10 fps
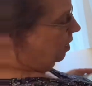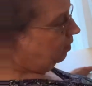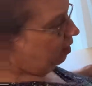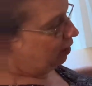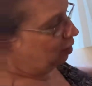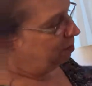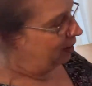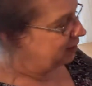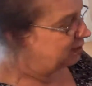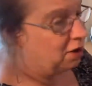that I could
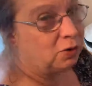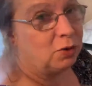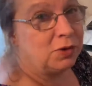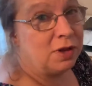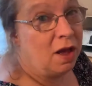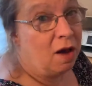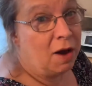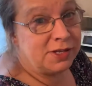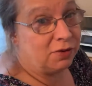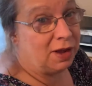make circles.
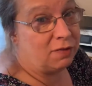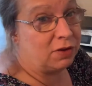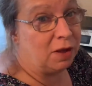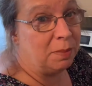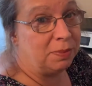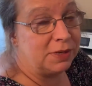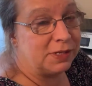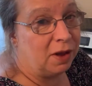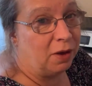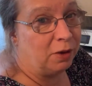I don't have a compass
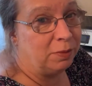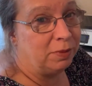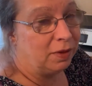at home,